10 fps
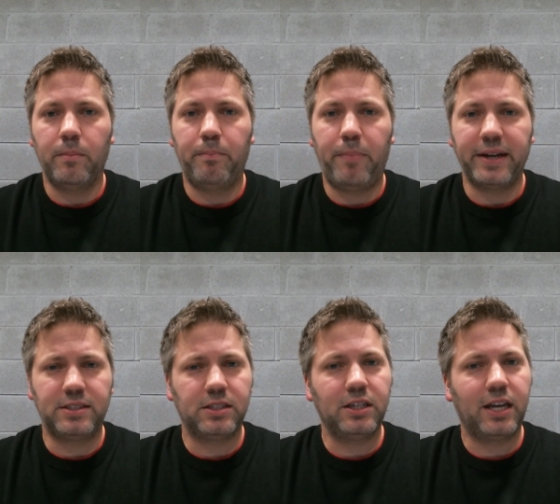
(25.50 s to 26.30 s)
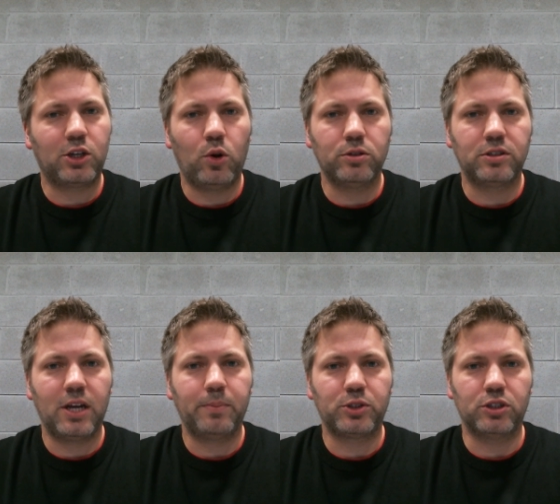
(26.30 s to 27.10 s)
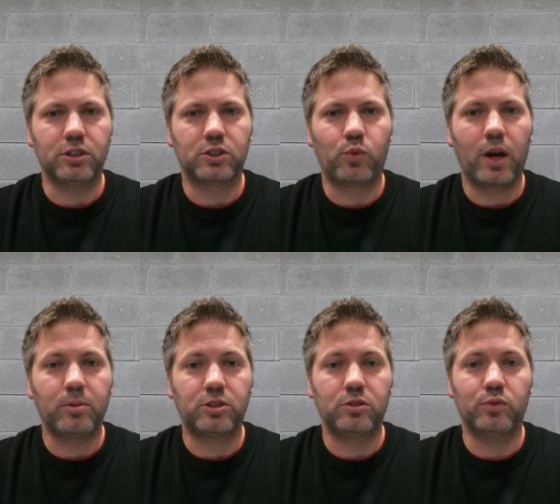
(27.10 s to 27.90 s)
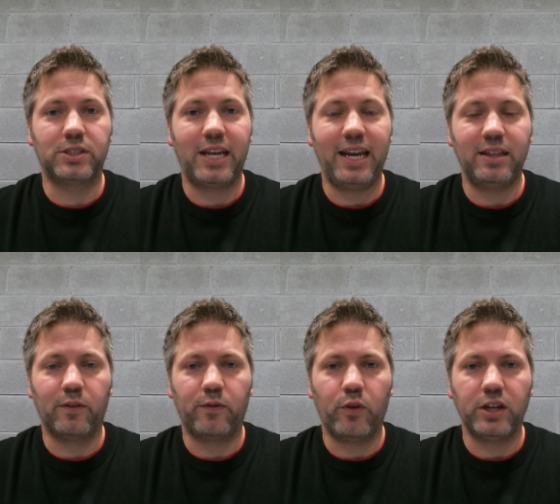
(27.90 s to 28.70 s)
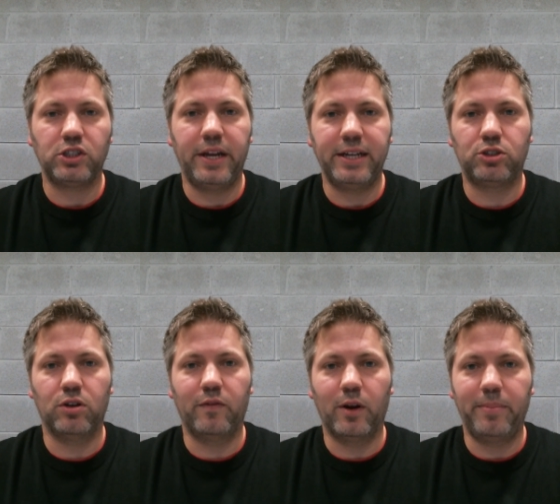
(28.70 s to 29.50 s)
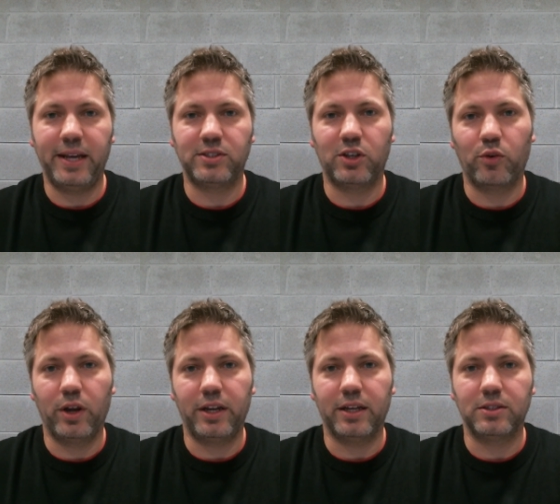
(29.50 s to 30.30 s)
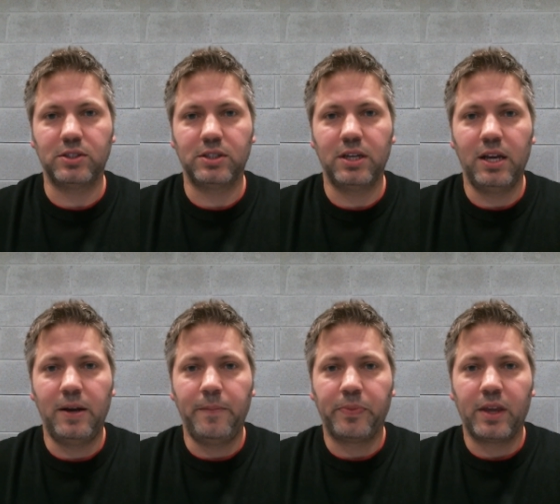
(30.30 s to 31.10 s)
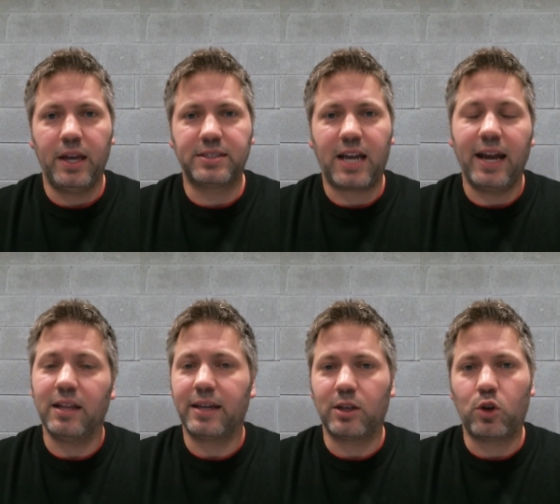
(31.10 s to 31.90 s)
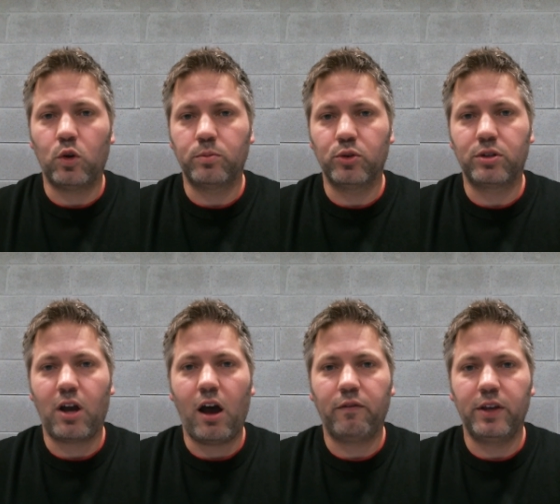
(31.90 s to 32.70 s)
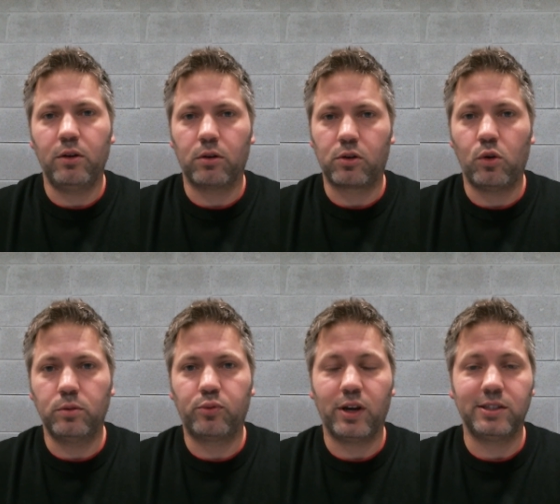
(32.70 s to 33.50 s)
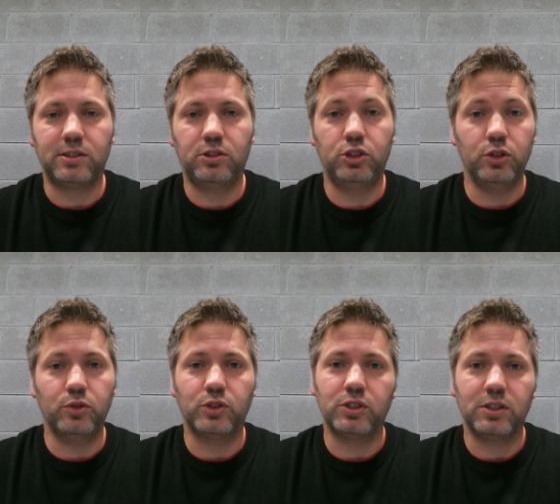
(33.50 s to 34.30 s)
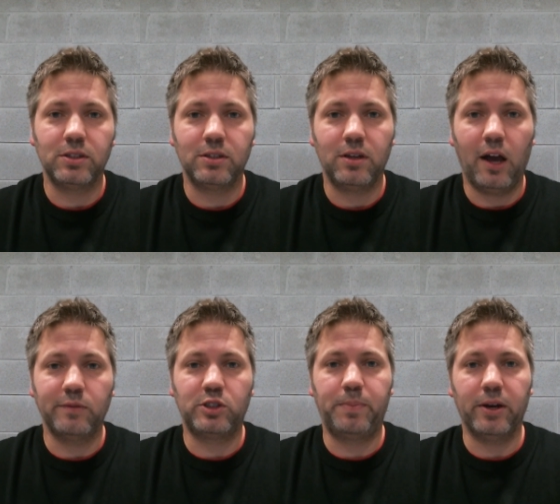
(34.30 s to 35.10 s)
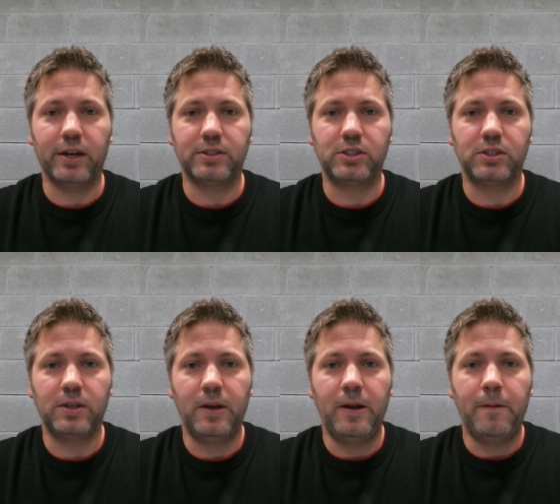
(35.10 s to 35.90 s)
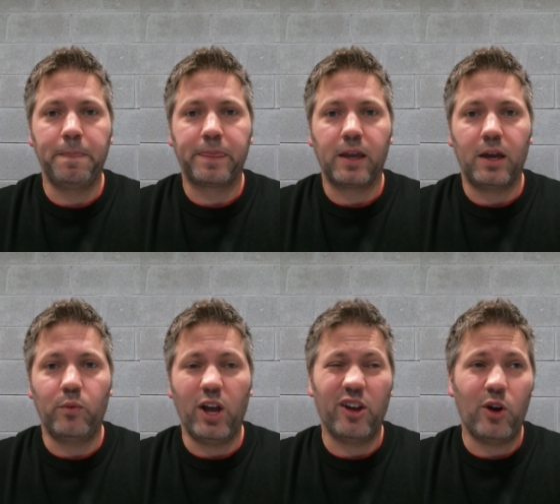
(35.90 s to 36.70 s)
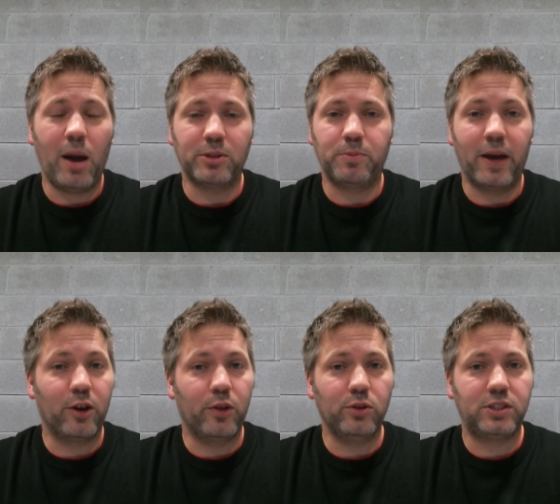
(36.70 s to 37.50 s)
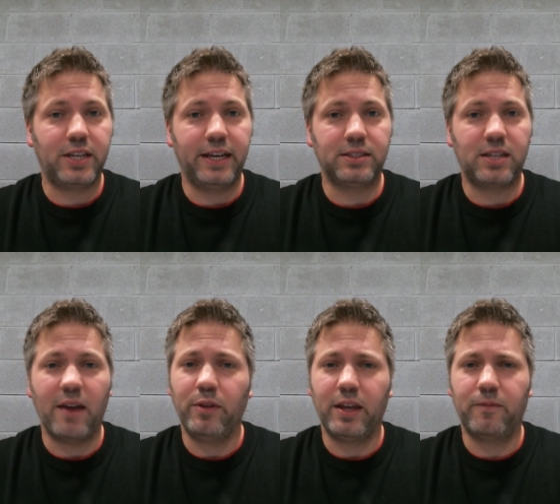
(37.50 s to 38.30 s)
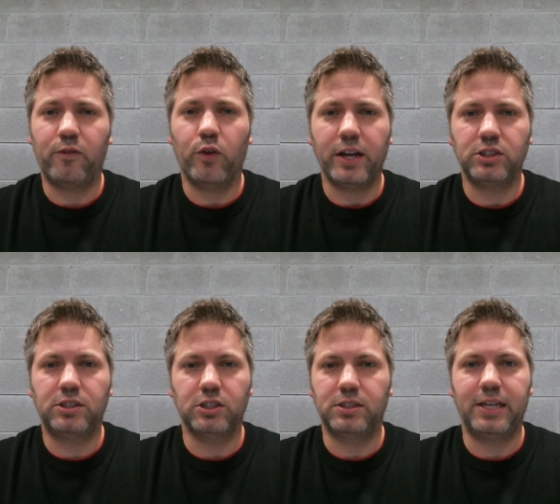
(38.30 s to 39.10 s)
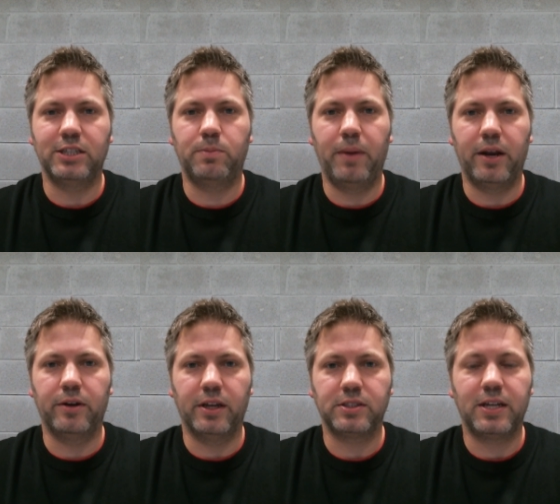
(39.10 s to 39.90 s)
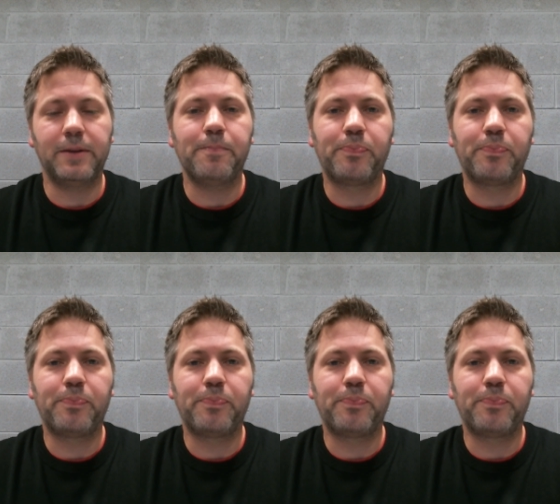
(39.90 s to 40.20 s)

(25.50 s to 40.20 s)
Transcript: By distilling at colder temperatures, we're able to retain the fresh nature of our base ingredients. It's kind of like the cold brewed coffee or cold pressed juice of spirits. And we all know how much better those taste. Everything fresh just tastes better, doesn't it?